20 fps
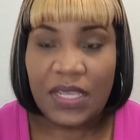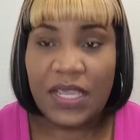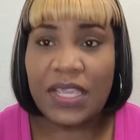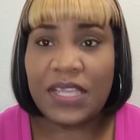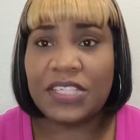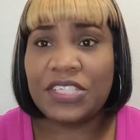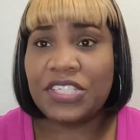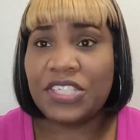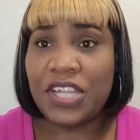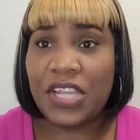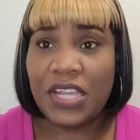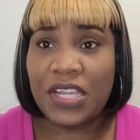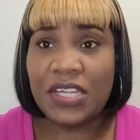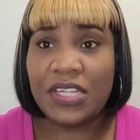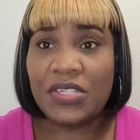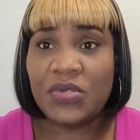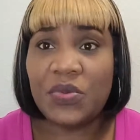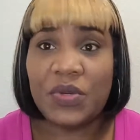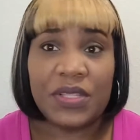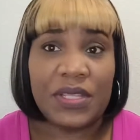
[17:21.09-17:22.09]

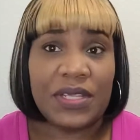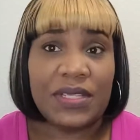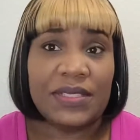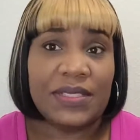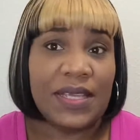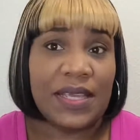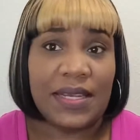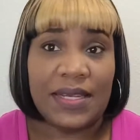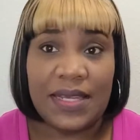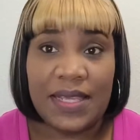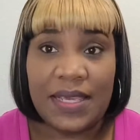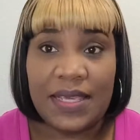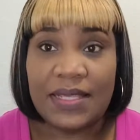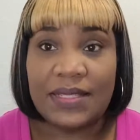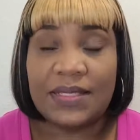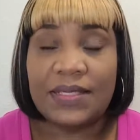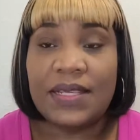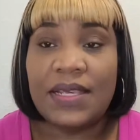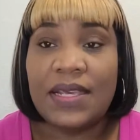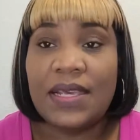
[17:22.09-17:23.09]
exchange within 10
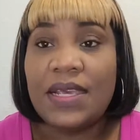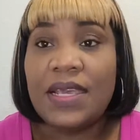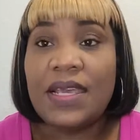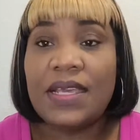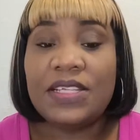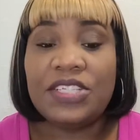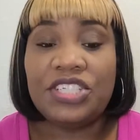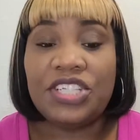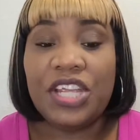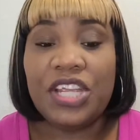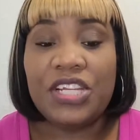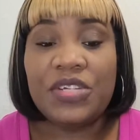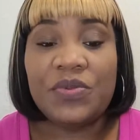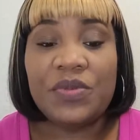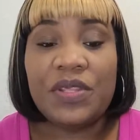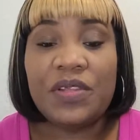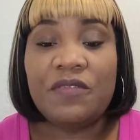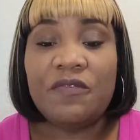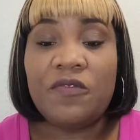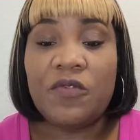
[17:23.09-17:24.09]
days, exchange
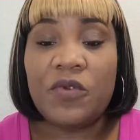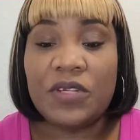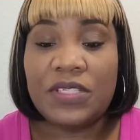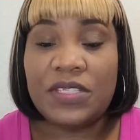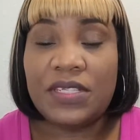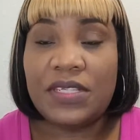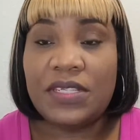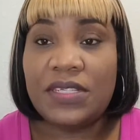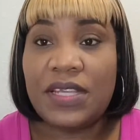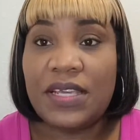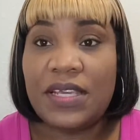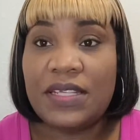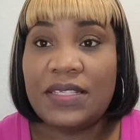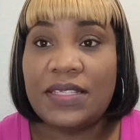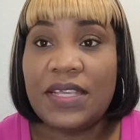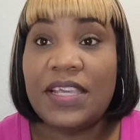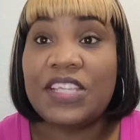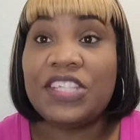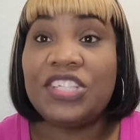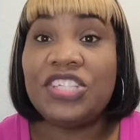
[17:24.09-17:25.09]
within 14
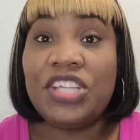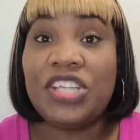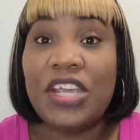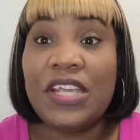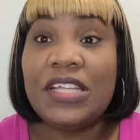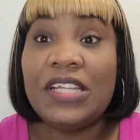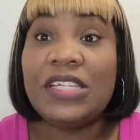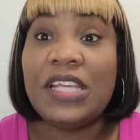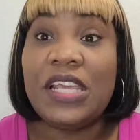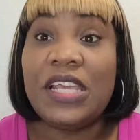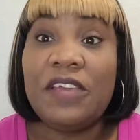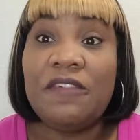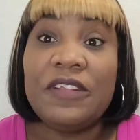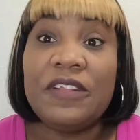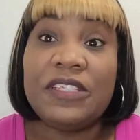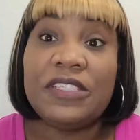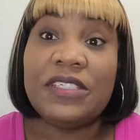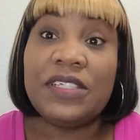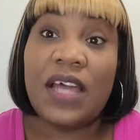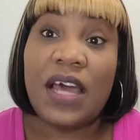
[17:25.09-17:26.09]
days, exchange if
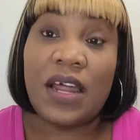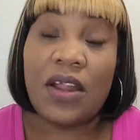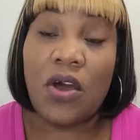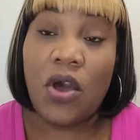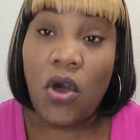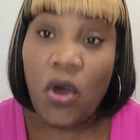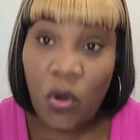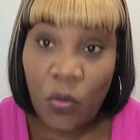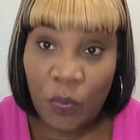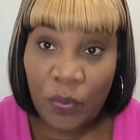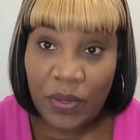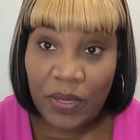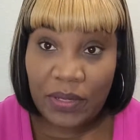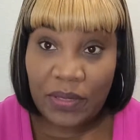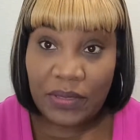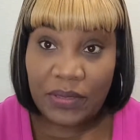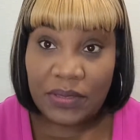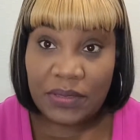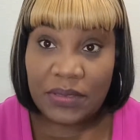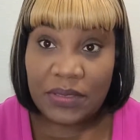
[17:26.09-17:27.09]
it's not opened,